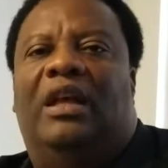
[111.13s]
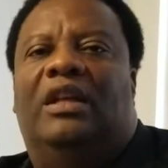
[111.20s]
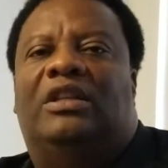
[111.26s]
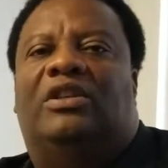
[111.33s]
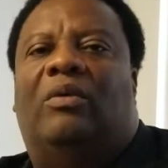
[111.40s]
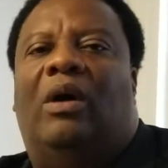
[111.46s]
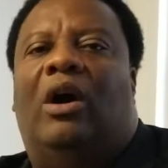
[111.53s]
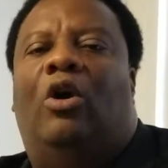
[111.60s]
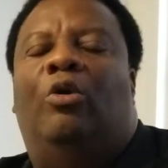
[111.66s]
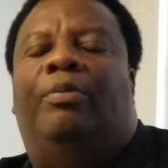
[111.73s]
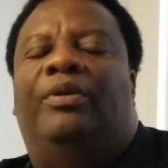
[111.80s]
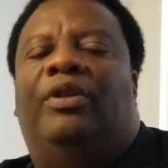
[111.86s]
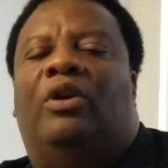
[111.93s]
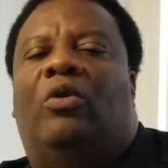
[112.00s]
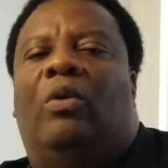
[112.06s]
So I
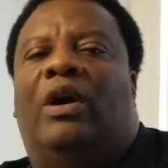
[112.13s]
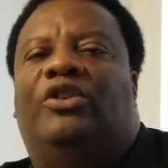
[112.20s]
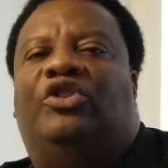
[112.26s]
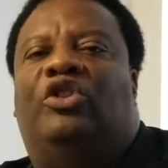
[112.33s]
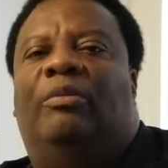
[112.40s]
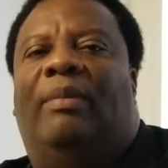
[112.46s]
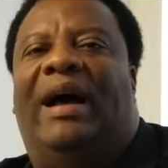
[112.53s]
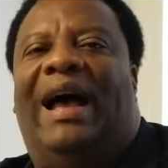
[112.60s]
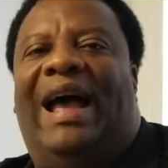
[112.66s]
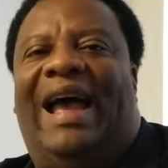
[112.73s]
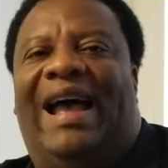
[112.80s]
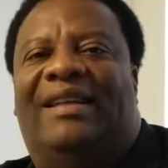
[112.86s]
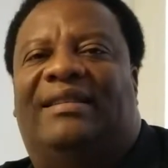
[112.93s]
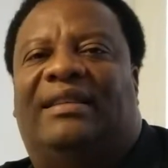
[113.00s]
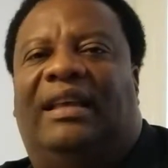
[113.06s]
opened the question by
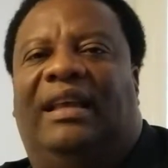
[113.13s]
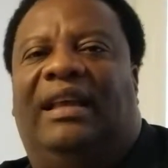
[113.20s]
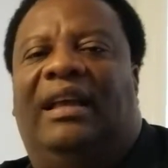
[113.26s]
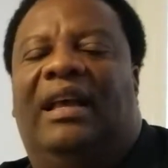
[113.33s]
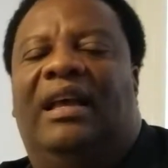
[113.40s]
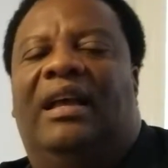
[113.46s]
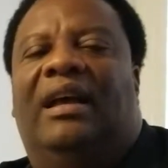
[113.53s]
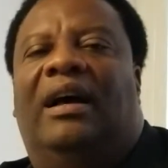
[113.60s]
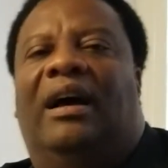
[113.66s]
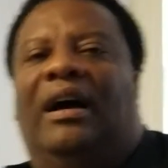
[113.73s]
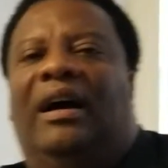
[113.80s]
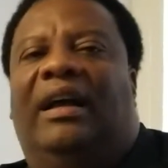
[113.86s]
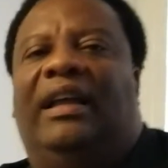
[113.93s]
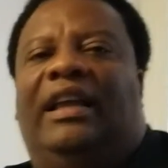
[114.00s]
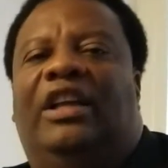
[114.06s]
asking
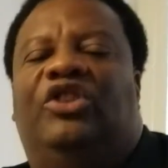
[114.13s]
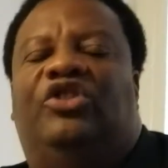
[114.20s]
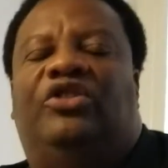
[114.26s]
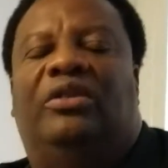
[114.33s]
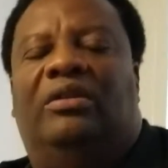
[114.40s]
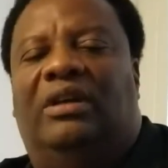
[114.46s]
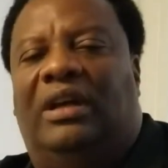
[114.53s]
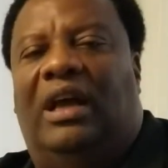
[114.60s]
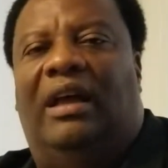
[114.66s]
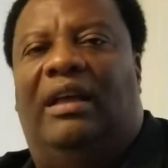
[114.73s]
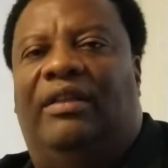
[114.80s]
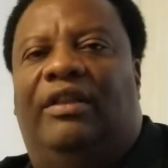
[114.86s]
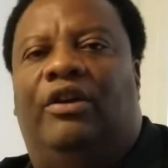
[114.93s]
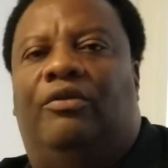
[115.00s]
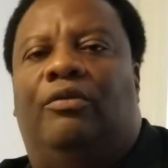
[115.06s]

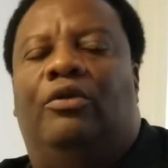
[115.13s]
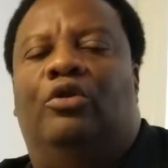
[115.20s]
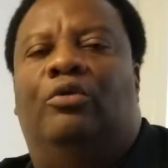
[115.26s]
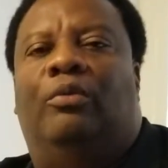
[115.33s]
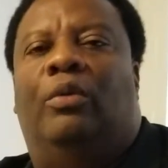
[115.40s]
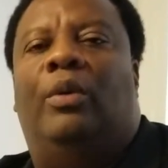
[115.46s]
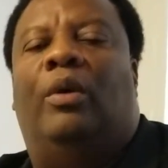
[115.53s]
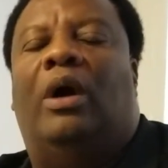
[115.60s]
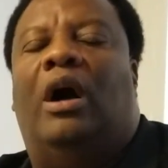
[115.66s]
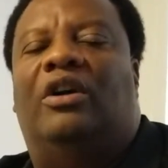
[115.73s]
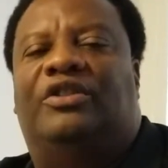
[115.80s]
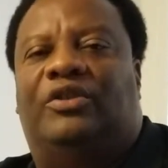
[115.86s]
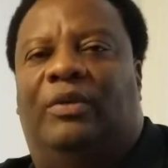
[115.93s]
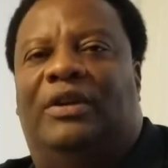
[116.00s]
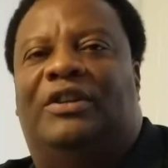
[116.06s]
the group. We were
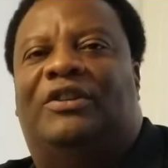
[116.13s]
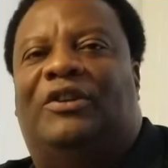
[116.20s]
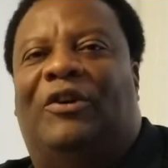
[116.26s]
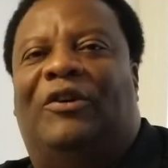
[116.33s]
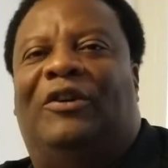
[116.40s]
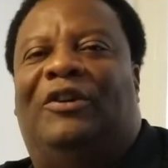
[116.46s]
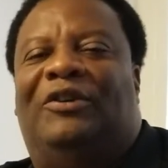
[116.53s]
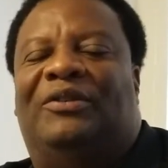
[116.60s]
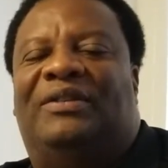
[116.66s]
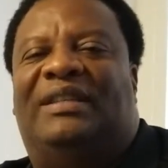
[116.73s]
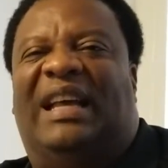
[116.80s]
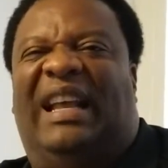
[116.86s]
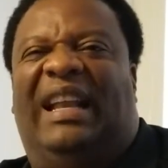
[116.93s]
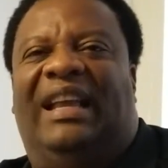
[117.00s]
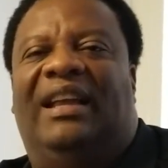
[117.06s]
also in a circular
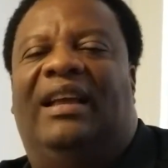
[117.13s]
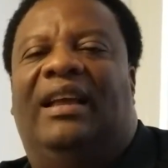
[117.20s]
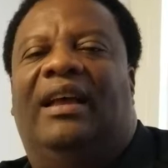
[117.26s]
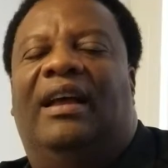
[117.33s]
setting.